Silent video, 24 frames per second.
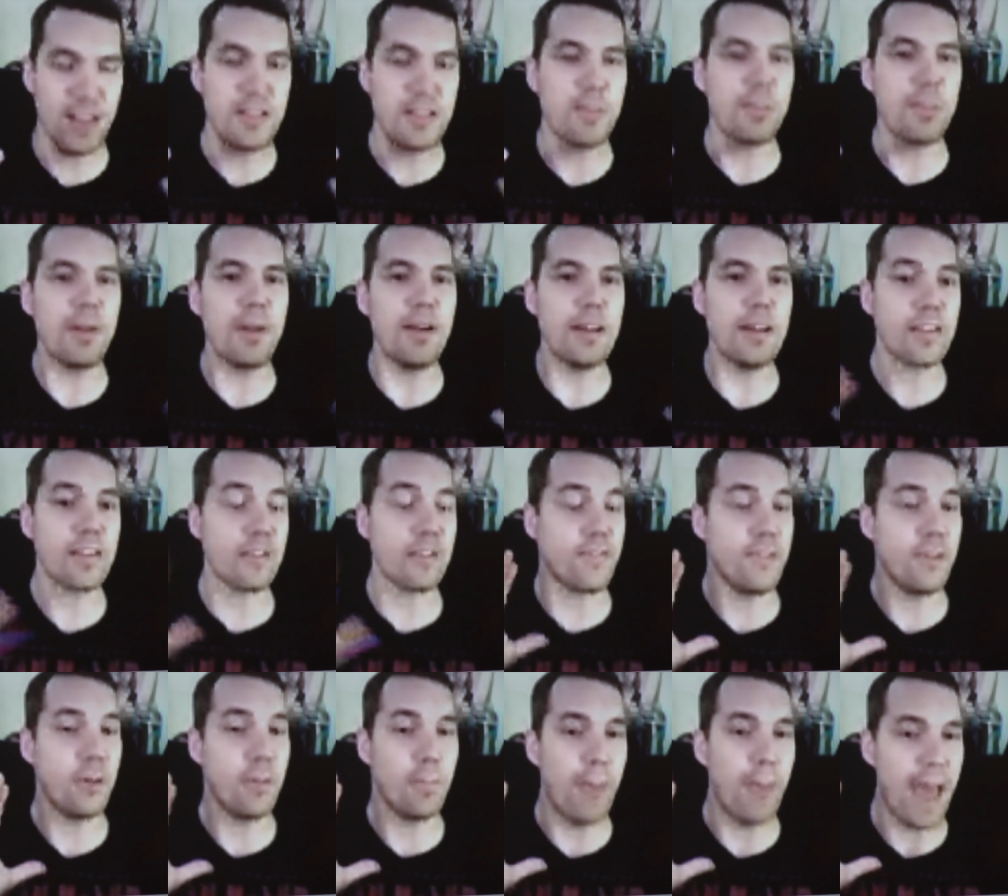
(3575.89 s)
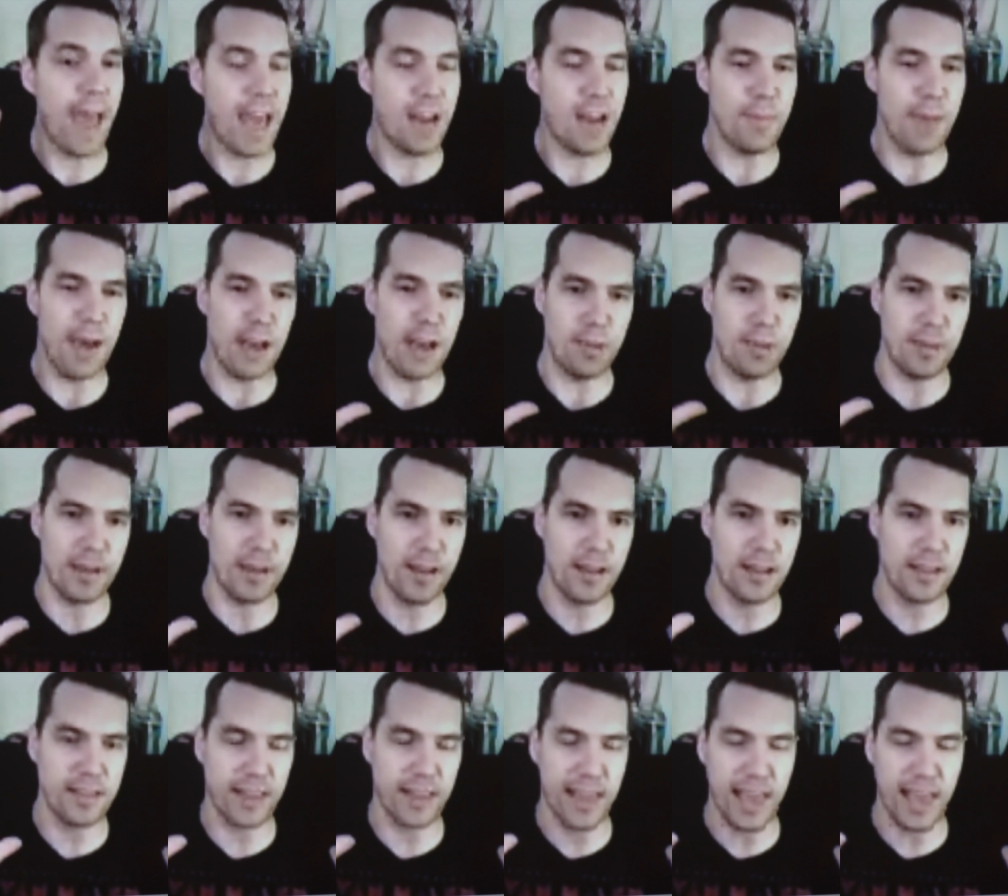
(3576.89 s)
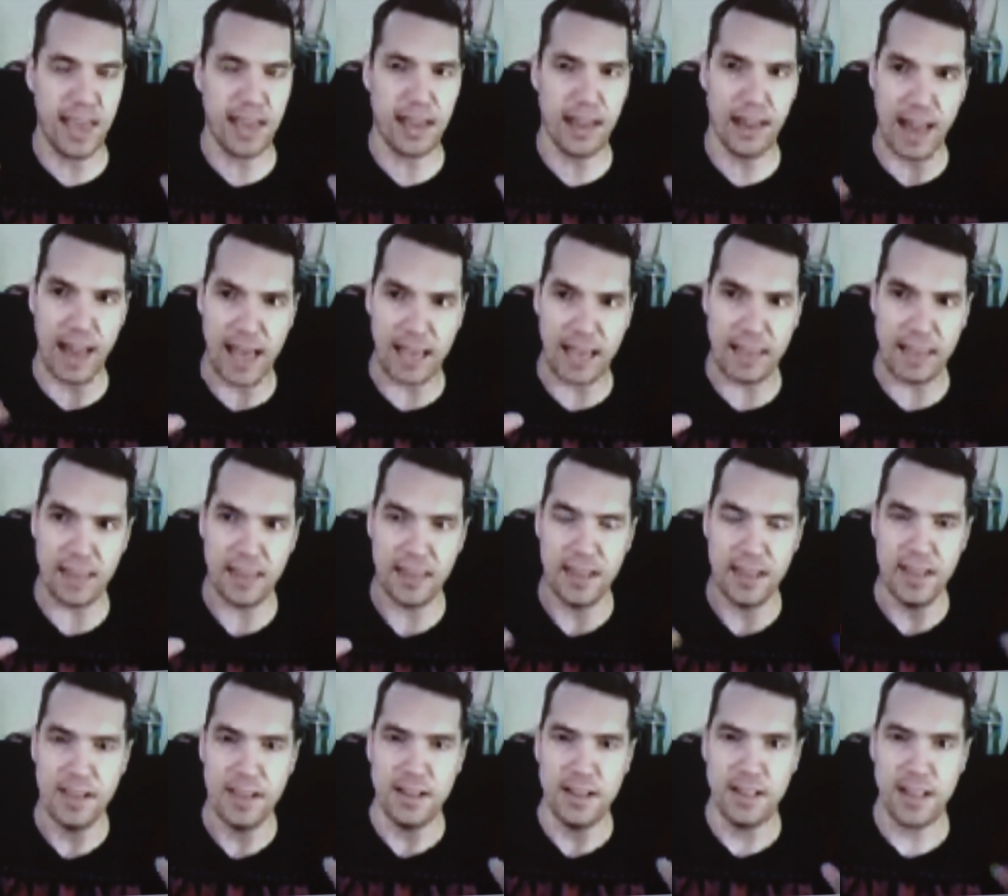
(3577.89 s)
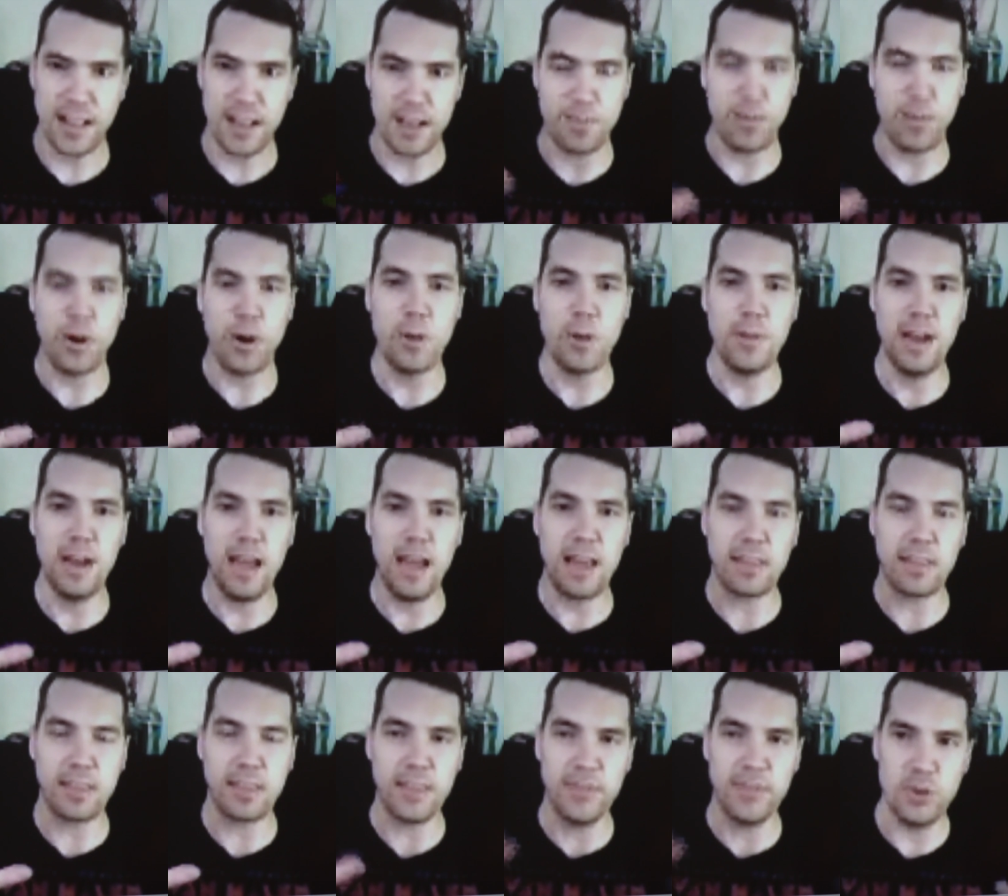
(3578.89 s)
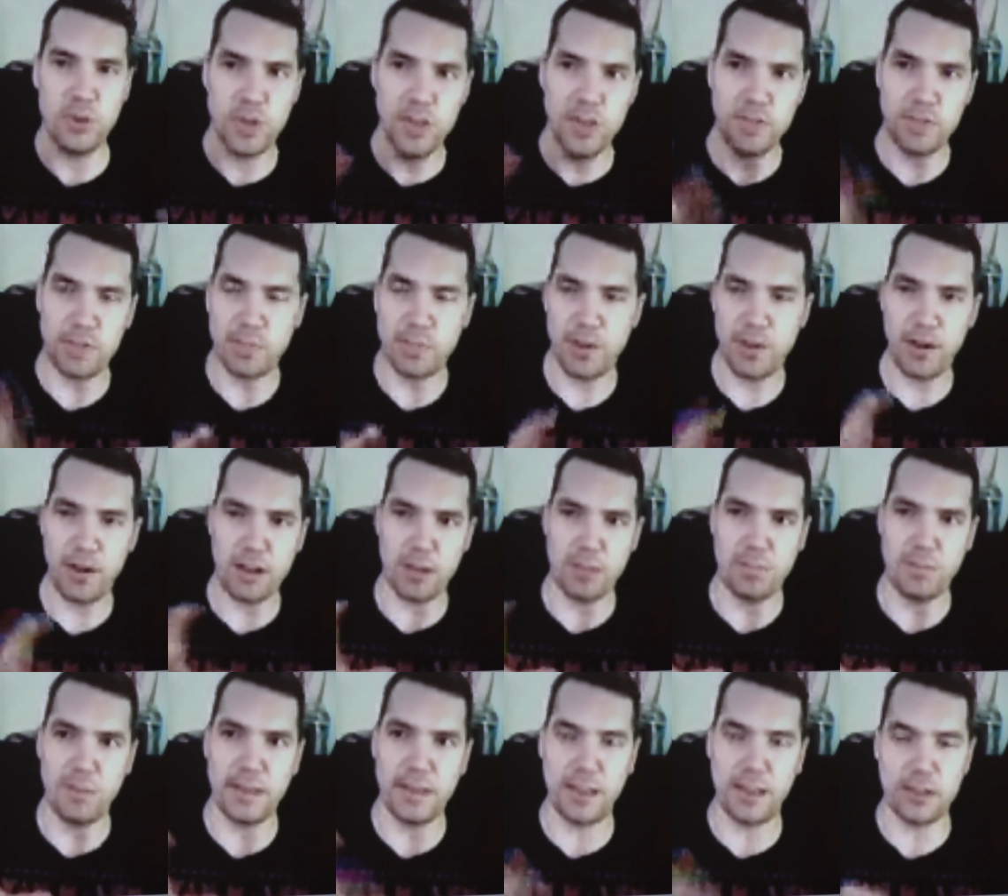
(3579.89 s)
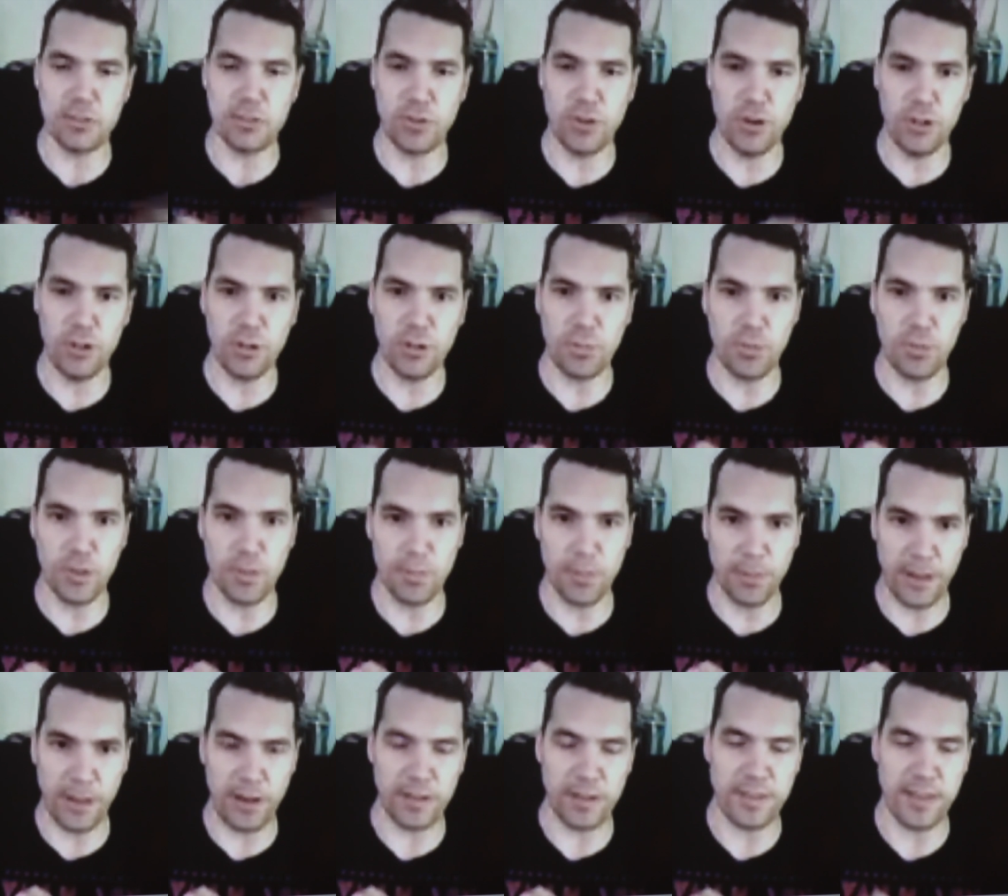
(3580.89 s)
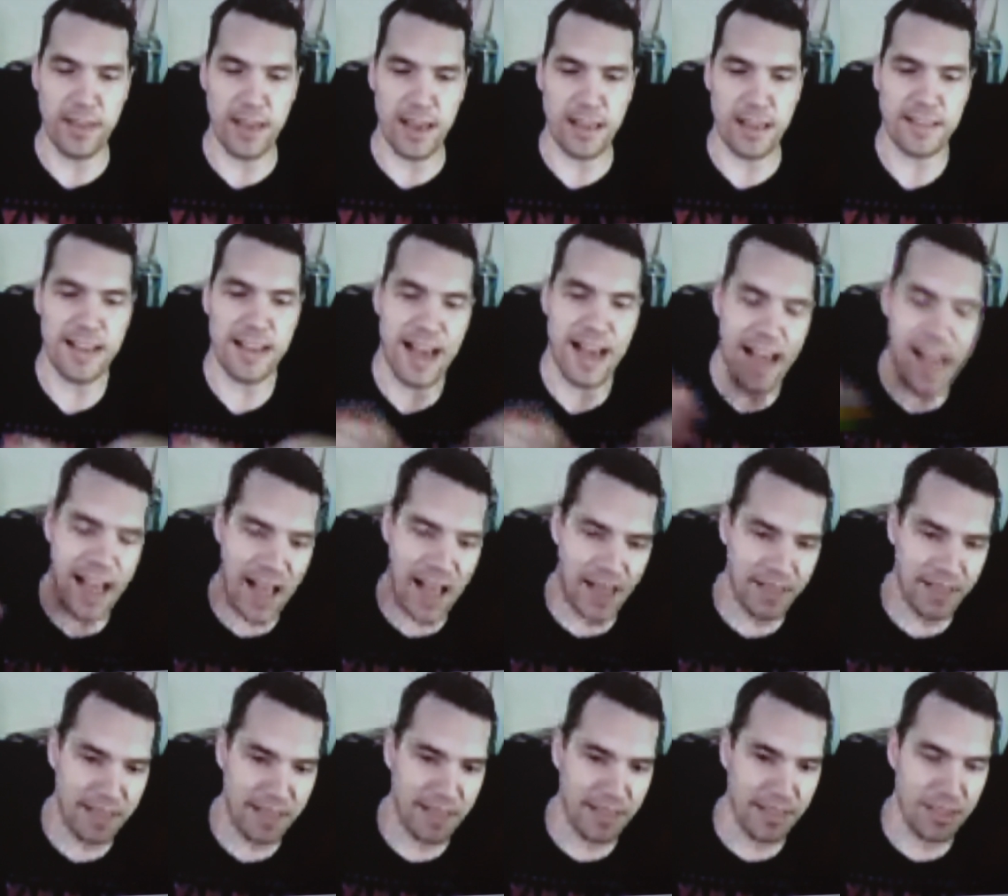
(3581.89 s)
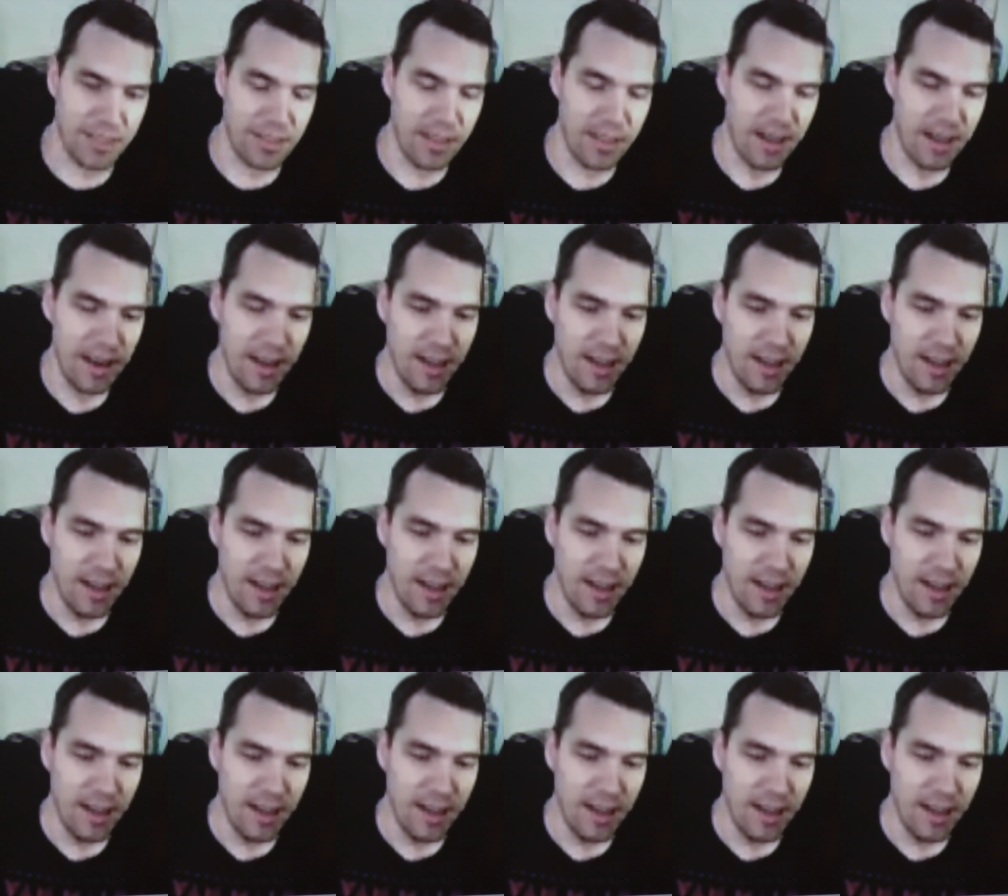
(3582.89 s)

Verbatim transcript: And the player doesn't feel bad about it because, again, like like permadeath, if you give the player complete control, the player says, ah, this is